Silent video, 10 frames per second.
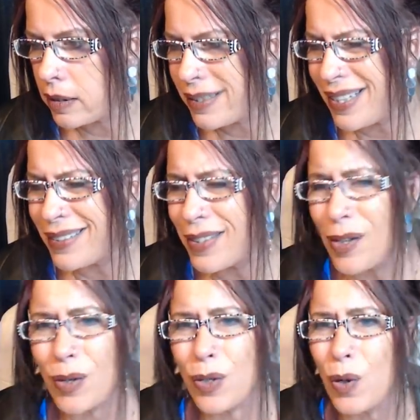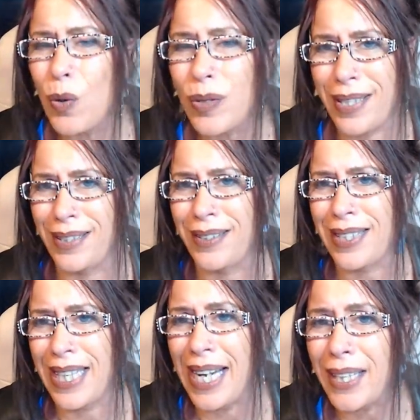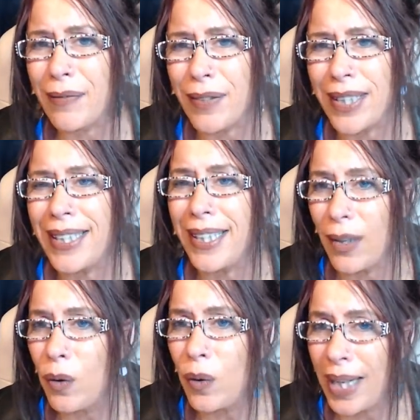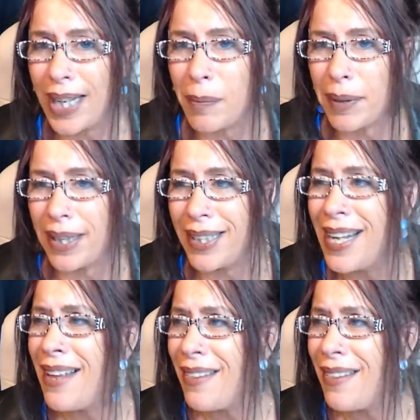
Zelda knows who's guilty. Avery? Yeah, okay, Ben.